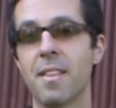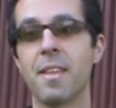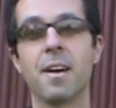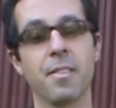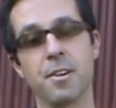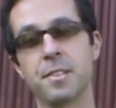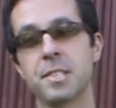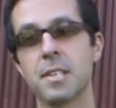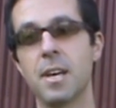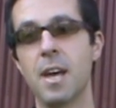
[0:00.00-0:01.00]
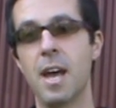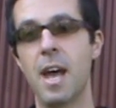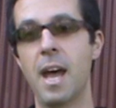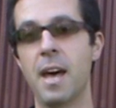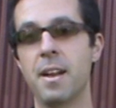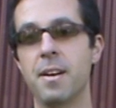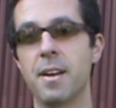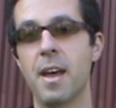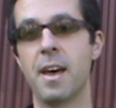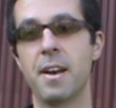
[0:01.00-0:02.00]
than others. And
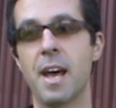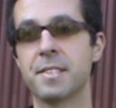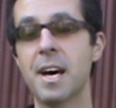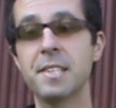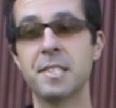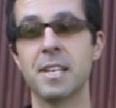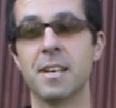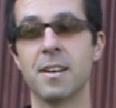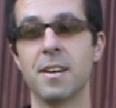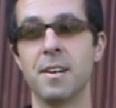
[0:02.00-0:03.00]
as I see it,